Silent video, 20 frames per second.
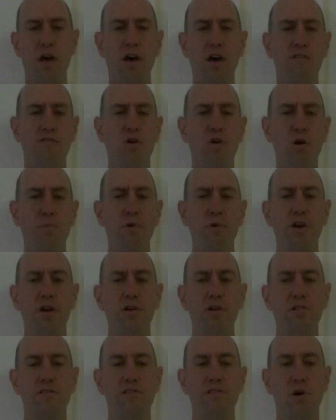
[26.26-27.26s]
Four more
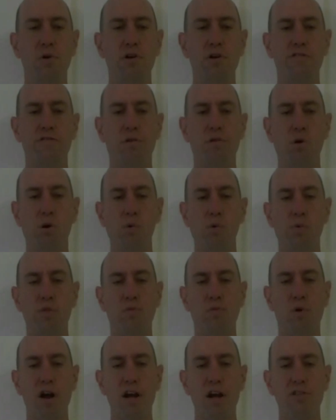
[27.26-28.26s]
years of going forward
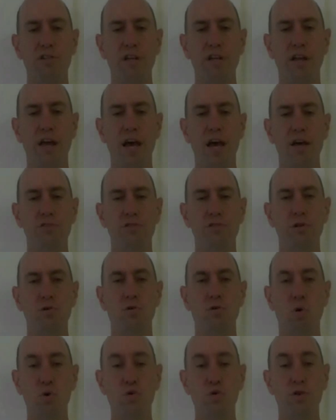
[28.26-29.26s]
with rising gas and
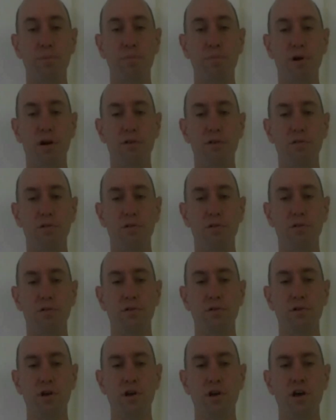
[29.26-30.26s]
grocery
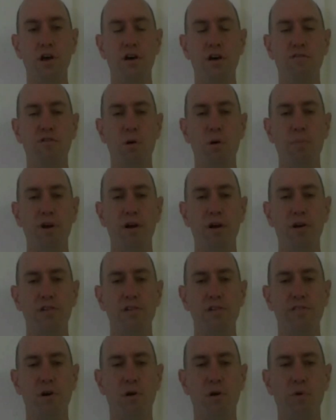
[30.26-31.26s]
prices. Four more years
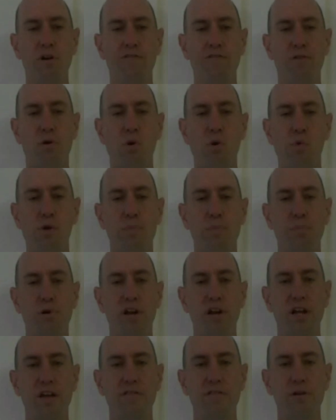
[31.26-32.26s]
of going forward with
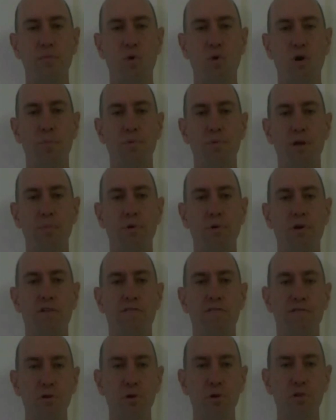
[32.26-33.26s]
putting even more people
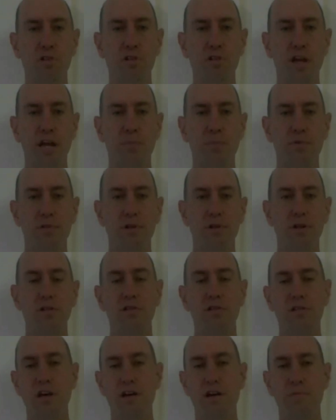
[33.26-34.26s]
on food stamps
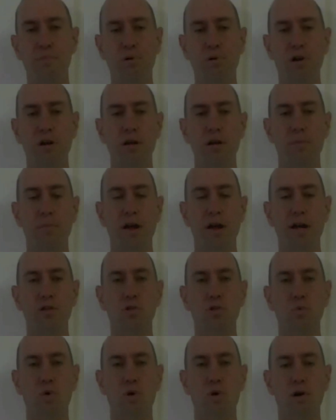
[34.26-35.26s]
instead of putting them back
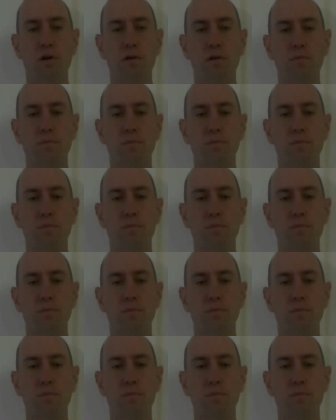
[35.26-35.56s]
to work.